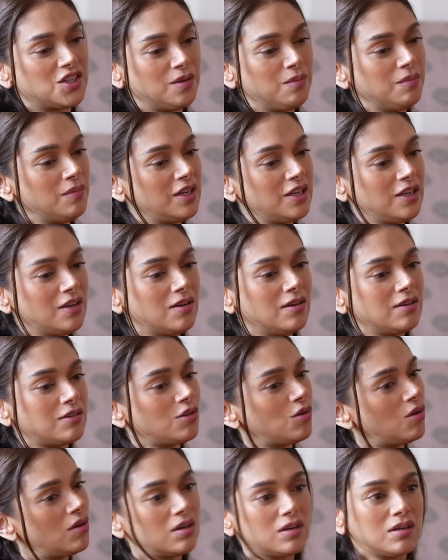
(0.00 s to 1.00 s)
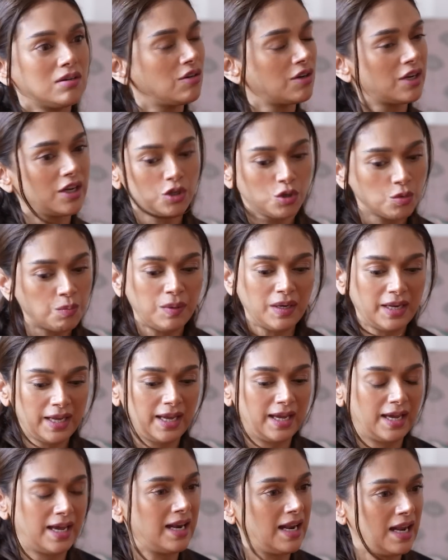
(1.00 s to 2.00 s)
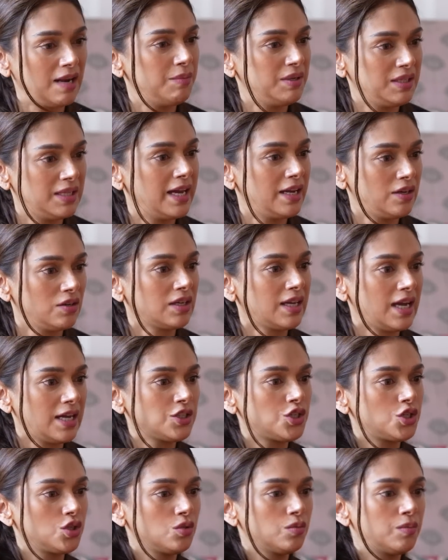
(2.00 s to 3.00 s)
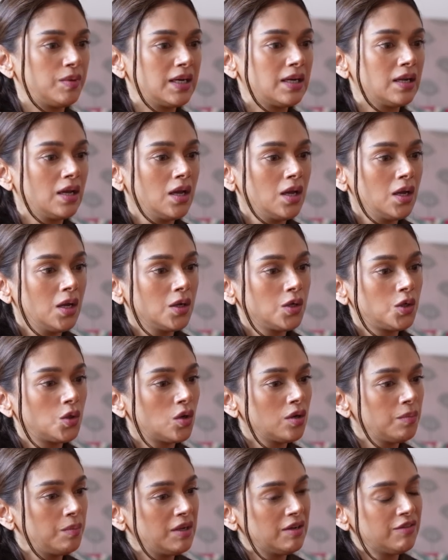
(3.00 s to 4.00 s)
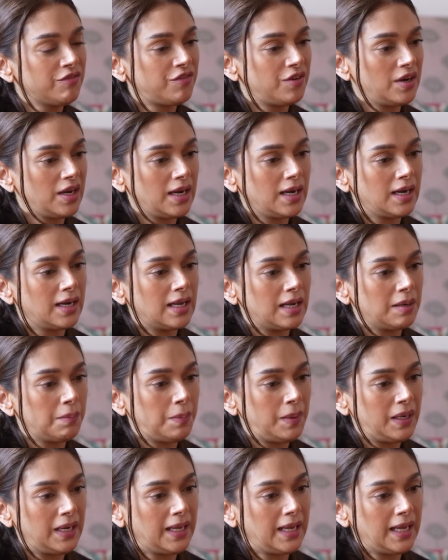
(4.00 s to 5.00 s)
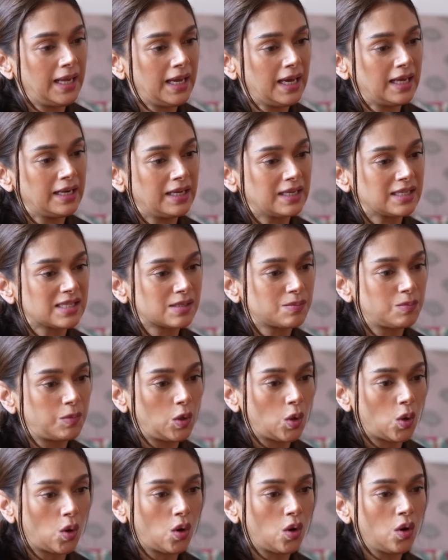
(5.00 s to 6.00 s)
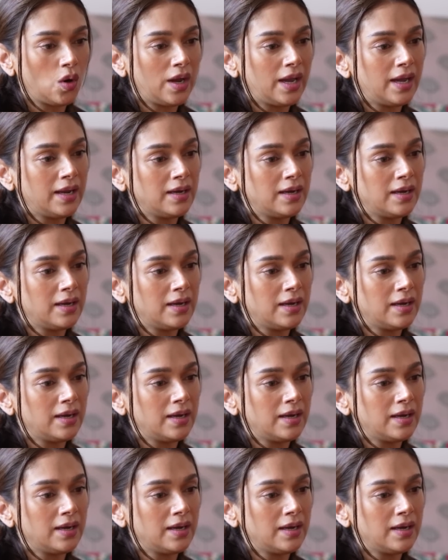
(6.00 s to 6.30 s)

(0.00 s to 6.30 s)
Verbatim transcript: gym and you're told, okay, you play and I'll be there to catch you, but don't be afraid and play and explore